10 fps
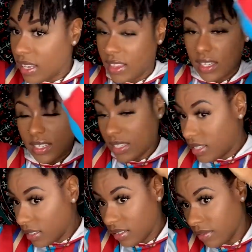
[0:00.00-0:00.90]
like
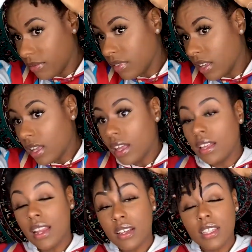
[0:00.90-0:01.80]
this.
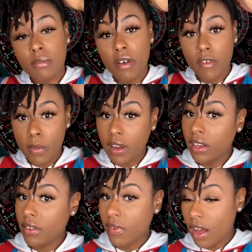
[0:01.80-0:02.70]
Now some of them are
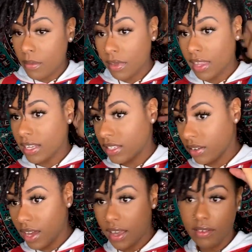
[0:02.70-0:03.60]
gonna fall, but that's
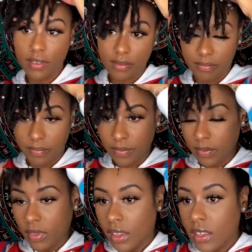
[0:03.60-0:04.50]
okay.
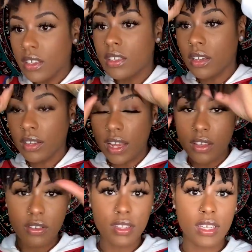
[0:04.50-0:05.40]
So now
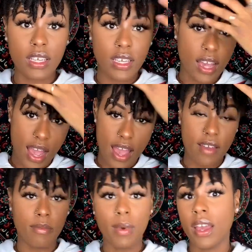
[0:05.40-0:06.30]
you see I
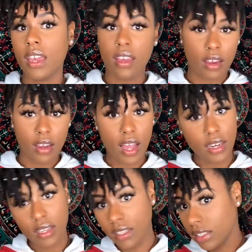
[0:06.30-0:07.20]
have my hair
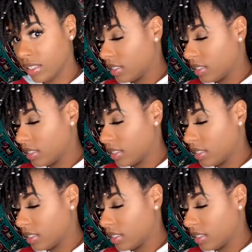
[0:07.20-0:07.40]
kind of